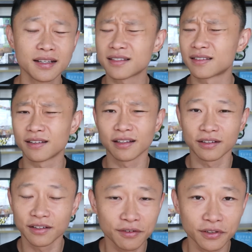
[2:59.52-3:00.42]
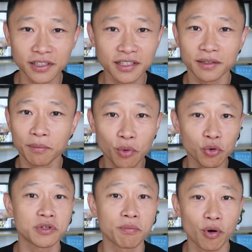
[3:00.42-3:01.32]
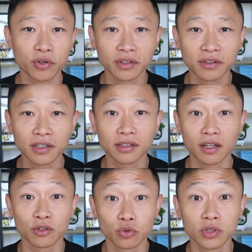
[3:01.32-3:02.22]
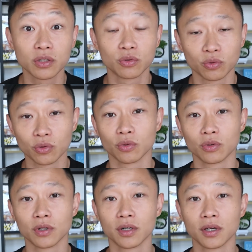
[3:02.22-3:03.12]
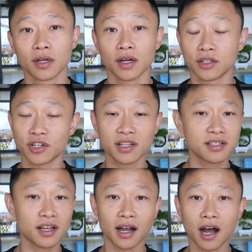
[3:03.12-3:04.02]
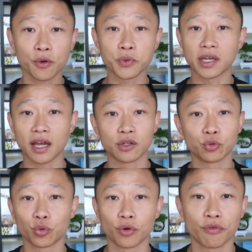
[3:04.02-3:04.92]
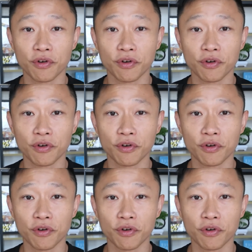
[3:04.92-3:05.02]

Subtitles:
That's literally the most important thing that you need to do. Just like how we get into a